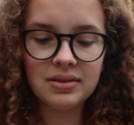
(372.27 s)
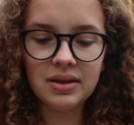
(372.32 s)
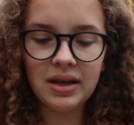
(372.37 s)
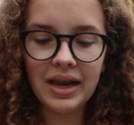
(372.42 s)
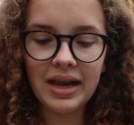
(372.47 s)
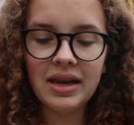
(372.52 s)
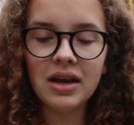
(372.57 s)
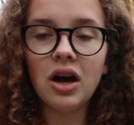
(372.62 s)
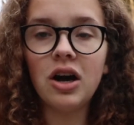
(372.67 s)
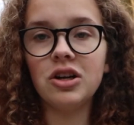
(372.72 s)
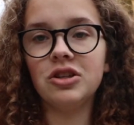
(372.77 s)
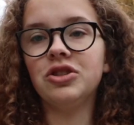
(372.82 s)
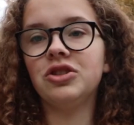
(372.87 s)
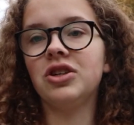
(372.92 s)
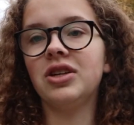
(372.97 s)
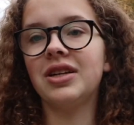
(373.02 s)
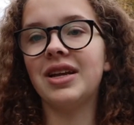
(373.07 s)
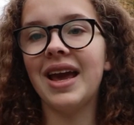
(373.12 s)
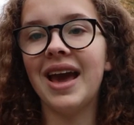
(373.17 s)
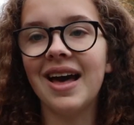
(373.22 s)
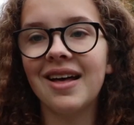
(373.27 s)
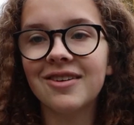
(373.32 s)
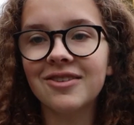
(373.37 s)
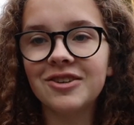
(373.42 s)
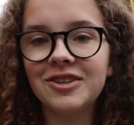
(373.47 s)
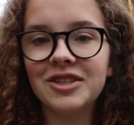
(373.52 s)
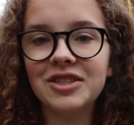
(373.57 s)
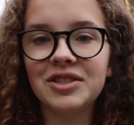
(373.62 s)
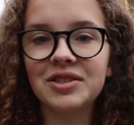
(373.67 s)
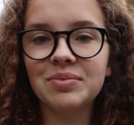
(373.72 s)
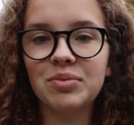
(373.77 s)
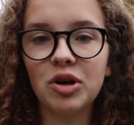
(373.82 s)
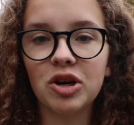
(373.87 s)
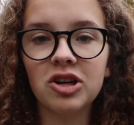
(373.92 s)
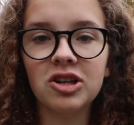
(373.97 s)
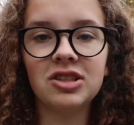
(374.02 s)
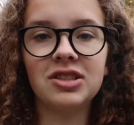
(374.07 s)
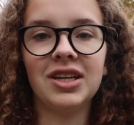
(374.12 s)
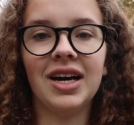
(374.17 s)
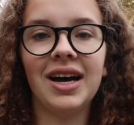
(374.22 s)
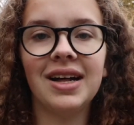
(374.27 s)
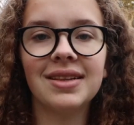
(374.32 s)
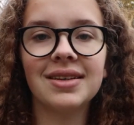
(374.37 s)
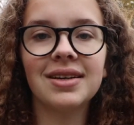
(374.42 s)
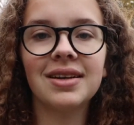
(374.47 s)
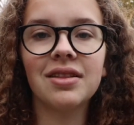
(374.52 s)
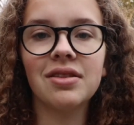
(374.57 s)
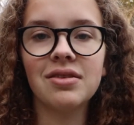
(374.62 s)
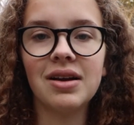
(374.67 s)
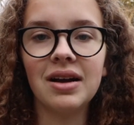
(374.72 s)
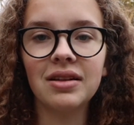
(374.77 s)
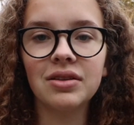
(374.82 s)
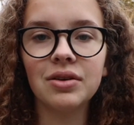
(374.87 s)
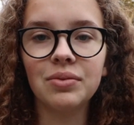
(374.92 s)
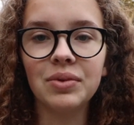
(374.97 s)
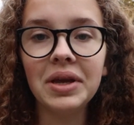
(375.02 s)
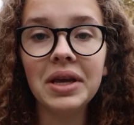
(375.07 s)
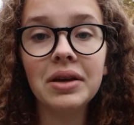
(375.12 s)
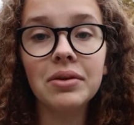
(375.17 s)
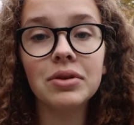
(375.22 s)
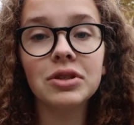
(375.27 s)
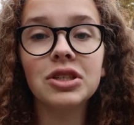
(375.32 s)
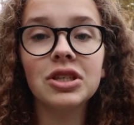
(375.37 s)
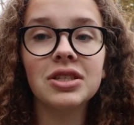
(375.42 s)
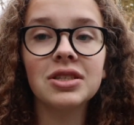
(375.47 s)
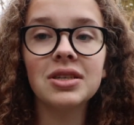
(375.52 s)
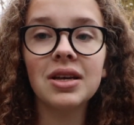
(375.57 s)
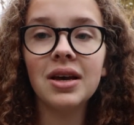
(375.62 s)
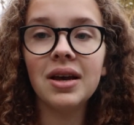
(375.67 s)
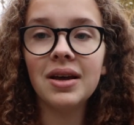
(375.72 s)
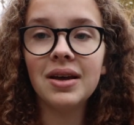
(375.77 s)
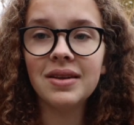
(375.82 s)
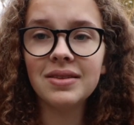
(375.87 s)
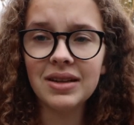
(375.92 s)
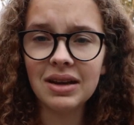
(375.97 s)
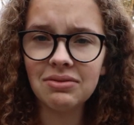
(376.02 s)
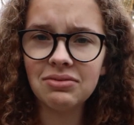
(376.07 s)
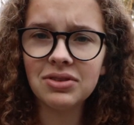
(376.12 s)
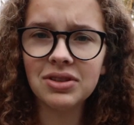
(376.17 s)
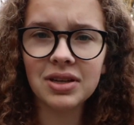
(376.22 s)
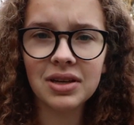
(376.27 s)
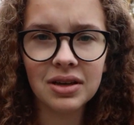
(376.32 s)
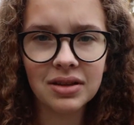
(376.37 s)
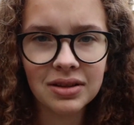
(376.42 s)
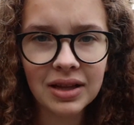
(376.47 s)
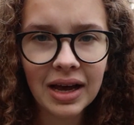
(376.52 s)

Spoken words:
800 calories per dollar throughout the week, which is definitely a